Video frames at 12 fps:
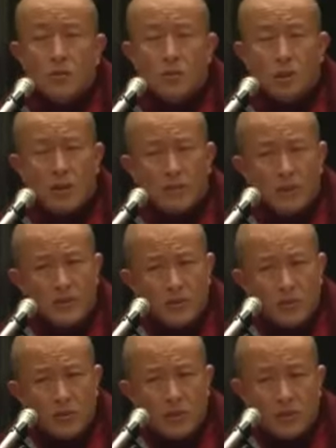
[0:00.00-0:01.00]
So I'm
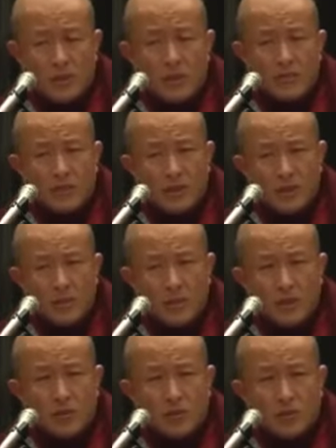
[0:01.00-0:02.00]
telling you
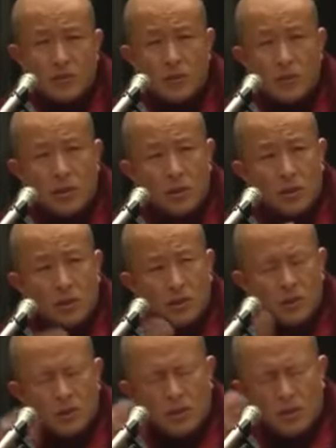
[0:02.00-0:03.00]
this because
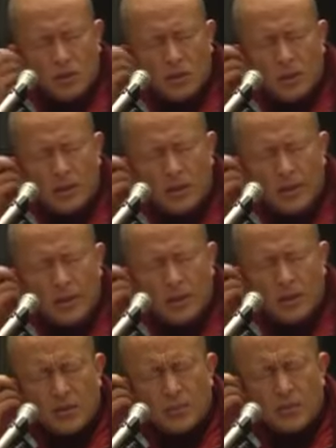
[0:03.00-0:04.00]
I
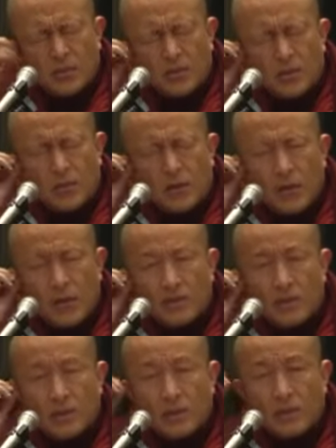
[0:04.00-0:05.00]
think we
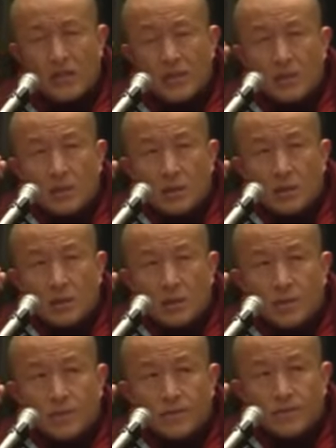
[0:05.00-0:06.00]
have the
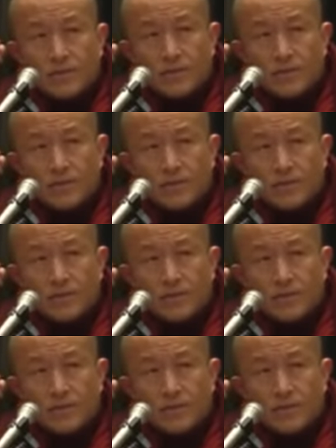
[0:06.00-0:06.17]
teacher